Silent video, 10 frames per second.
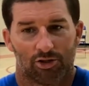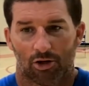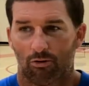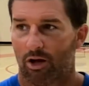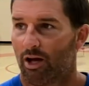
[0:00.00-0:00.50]
You
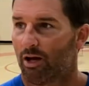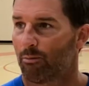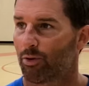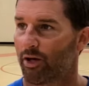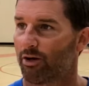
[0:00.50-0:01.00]
know,
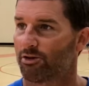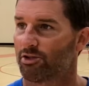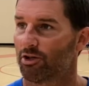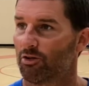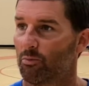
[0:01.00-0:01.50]

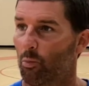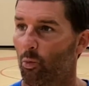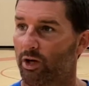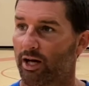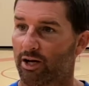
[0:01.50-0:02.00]
players, you know,
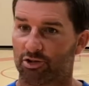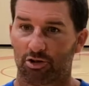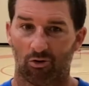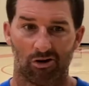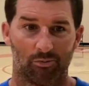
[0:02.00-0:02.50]
we kind of
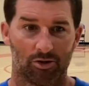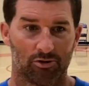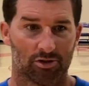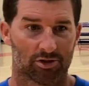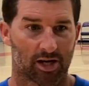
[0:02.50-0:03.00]
show up and
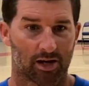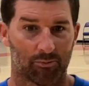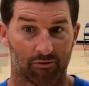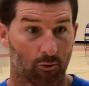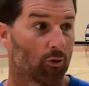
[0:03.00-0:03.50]
you just kind of
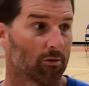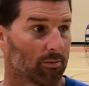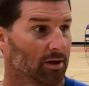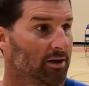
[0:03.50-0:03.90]
perform.